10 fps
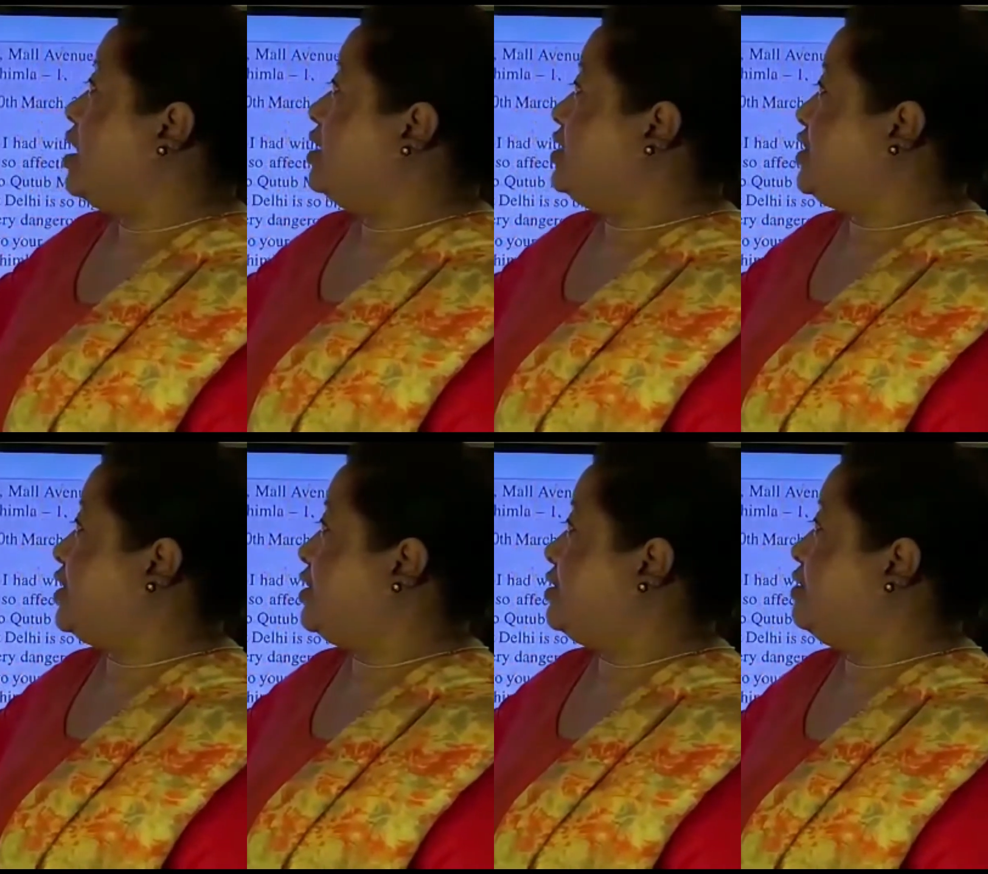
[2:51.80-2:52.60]

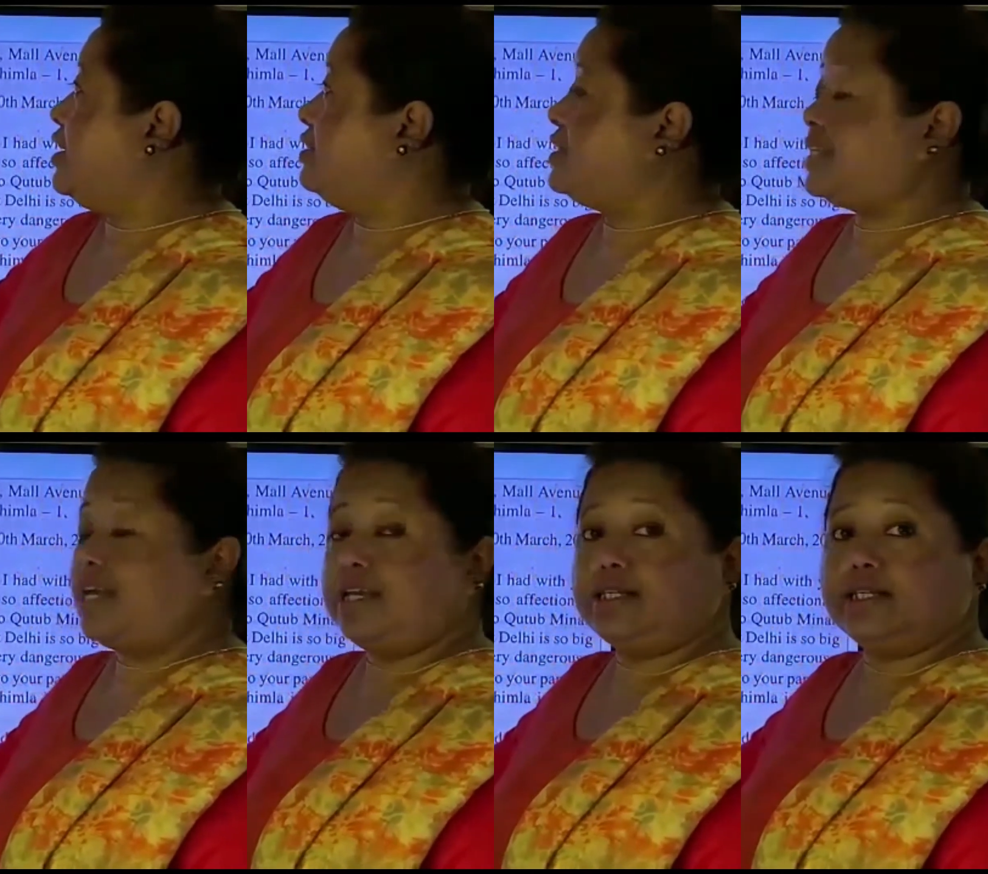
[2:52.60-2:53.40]
Dear, in this
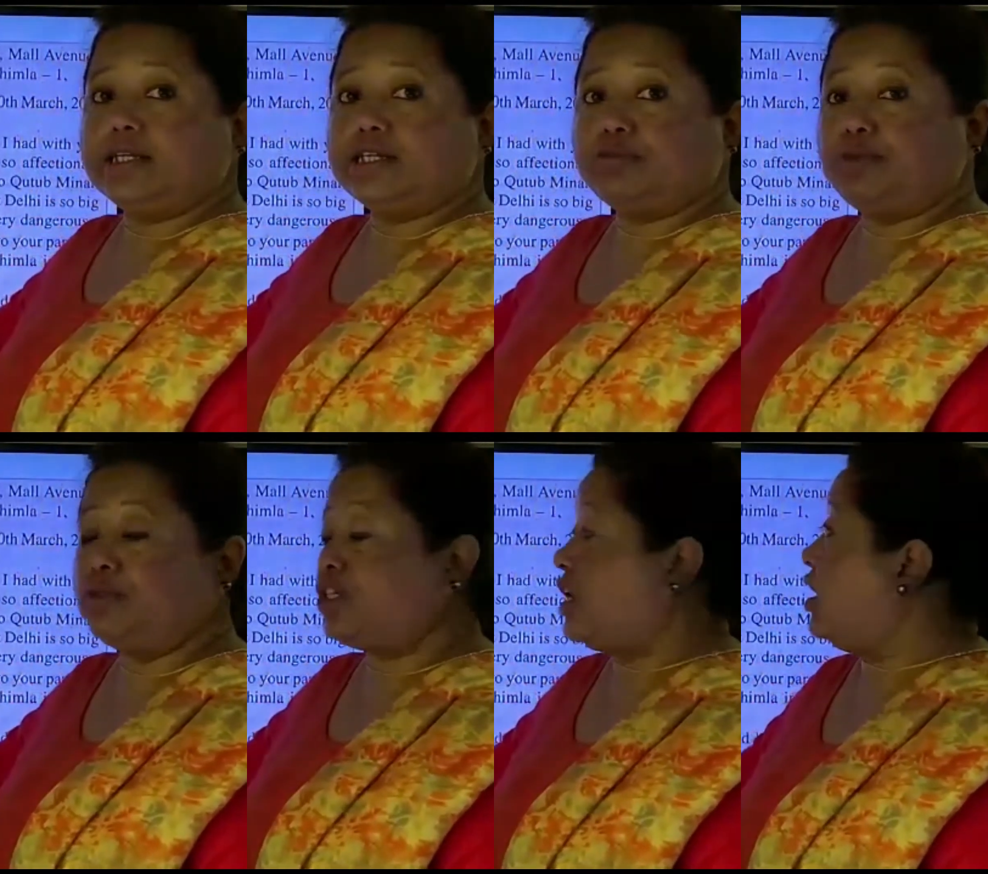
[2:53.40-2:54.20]
case, it is
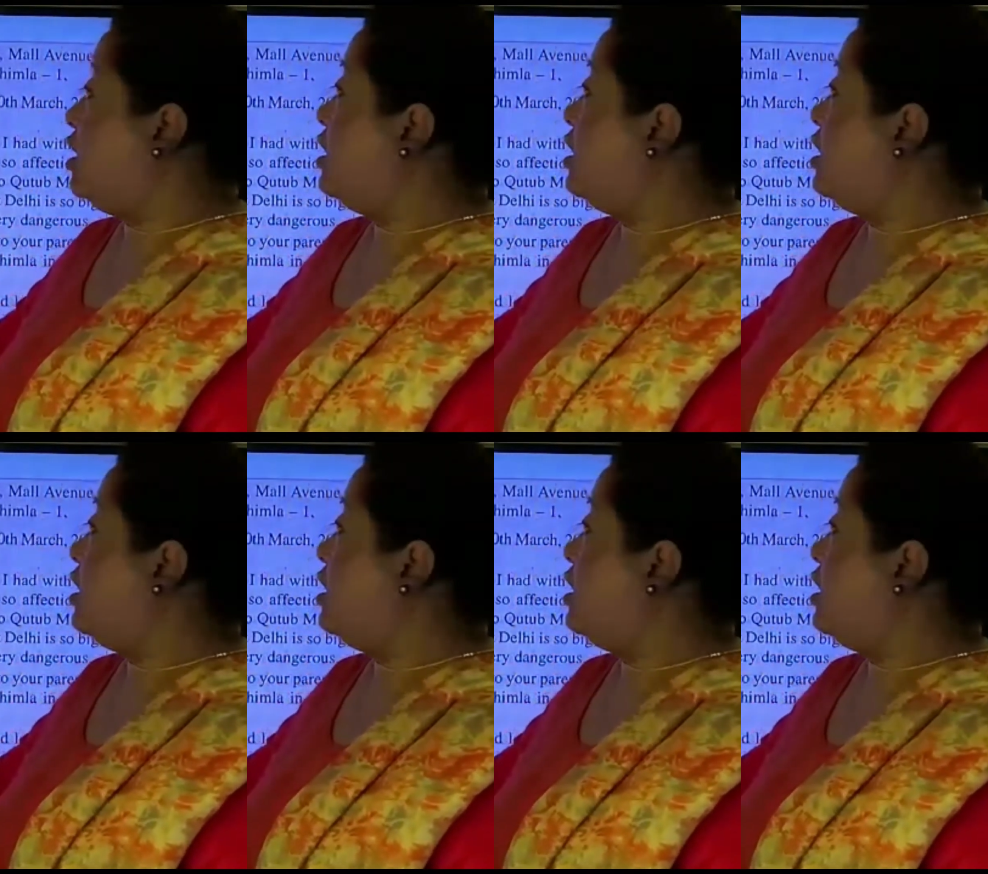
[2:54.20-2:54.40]
Pooja,